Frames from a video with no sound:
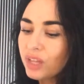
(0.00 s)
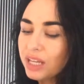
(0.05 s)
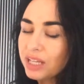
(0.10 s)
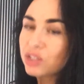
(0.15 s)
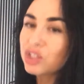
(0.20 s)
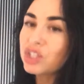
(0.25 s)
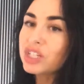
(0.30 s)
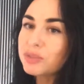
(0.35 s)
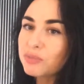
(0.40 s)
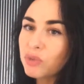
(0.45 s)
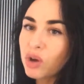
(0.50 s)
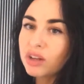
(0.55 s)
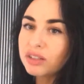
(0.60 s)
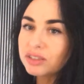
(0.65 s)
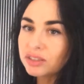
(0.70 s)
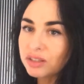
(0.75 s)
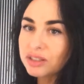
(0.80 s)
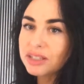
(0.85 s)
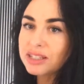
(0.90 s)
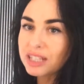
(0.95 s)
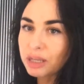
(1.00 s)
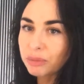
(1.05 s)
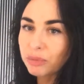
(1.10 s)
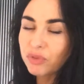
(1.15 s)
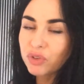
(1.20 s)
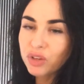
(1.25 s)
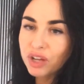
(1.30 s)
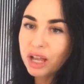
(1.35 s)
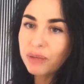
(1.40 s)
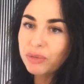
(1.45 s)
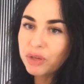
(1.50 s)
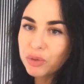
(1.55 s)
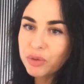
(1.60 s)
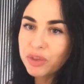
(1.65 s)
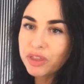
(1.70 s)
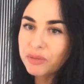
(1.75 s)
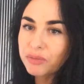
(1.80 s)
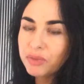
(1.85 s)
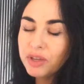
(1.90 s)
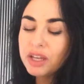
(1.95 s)
And she's modelled all this type of vocabulary
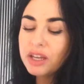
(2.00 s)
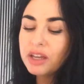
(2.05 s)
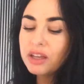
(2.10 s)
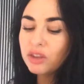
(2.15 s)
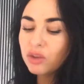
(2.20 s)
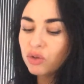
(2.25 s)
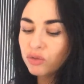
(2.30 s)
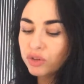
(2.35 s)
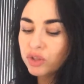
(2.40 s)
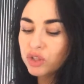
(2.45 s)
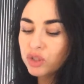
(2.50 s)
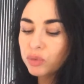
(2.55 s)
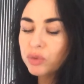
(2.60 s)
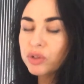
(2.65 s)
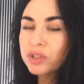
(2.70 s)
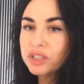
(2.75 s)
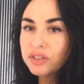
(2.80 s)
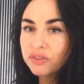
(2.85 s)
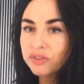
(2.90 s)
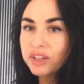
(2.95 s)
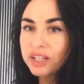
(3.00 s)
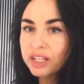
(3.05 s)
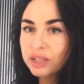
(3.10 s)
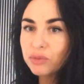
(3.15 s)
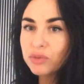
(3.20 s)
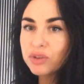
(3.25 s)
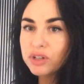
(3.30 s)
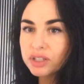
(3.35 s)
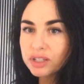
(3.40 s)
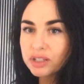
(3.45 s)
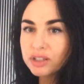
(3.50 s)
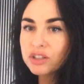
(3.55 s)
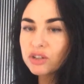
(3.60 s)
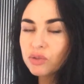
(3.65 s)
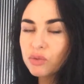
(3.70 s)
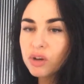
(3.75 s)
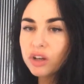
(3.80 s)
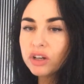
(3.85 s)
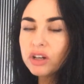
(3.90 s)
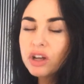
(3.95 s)
with them, the overused words, the feeling words and
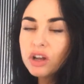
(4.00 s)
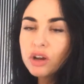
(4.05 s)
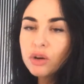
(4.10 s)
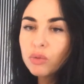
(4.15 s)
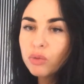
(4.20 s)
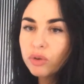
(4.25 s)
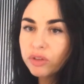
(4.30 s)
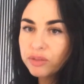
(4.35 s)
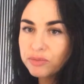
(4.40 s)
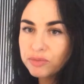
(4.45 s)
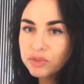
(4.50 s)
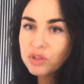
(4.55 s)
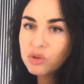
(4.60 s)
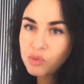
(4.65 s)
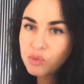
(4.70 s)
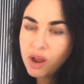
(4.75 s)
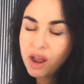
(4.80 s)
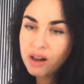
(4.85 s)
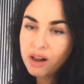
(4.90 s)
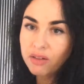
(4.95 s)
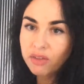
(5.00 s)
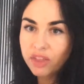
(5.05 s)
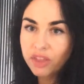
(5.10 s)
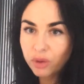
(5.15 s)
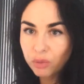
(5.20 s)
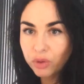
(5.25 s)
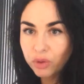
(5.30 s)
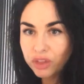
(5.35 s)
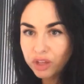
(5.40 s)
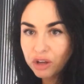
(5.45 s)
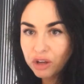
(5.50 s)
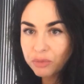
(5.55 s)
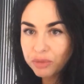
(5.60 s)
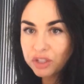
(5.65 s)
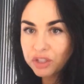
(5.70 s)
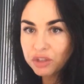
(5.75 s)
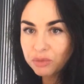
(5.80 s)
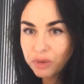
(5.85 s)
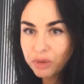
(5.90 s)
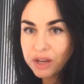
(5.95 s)
so on, with them so well that when they come
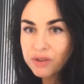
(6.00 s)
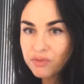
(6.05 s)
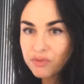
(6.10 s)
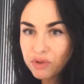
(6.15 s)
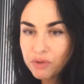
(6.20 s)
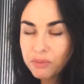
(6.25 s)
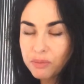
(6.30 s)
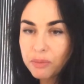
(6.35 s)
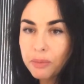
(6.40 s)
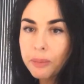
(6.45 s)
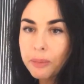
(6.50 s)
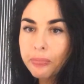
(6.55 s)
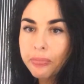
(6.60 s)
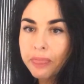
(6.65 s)
into my room,